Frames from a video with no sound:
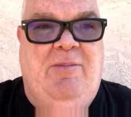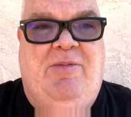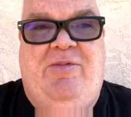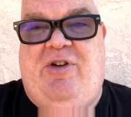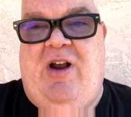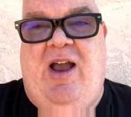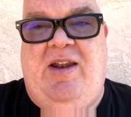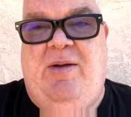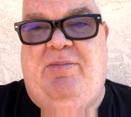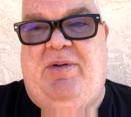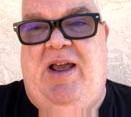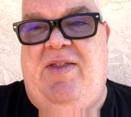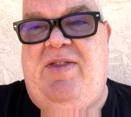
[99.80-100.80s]
trying to
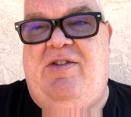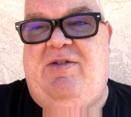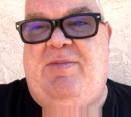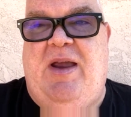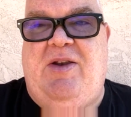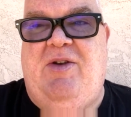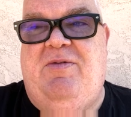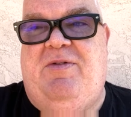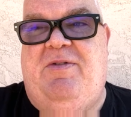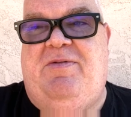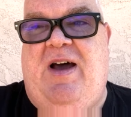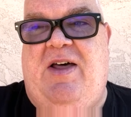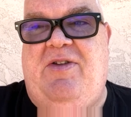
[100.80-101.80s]
plan this menu for
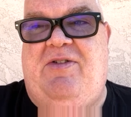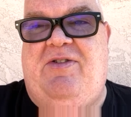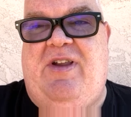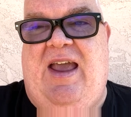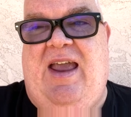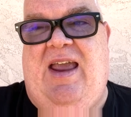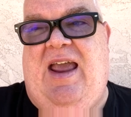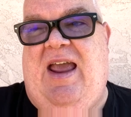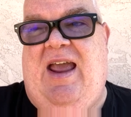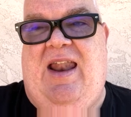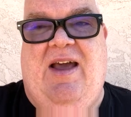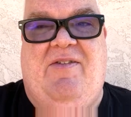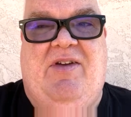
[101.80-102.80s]
Father's Day,
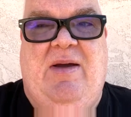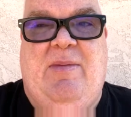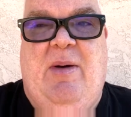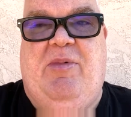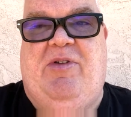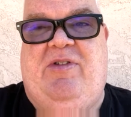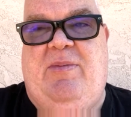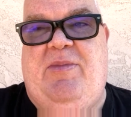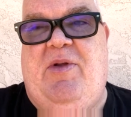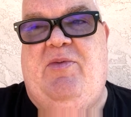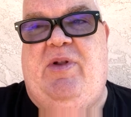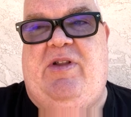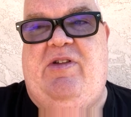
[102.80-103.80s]
and I've come up with
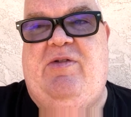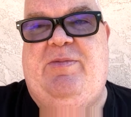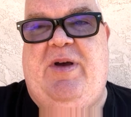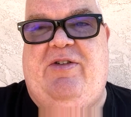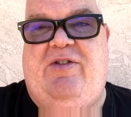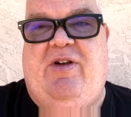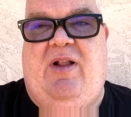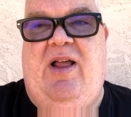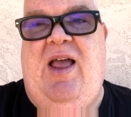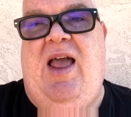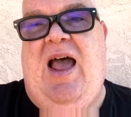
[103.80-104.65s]
something really special.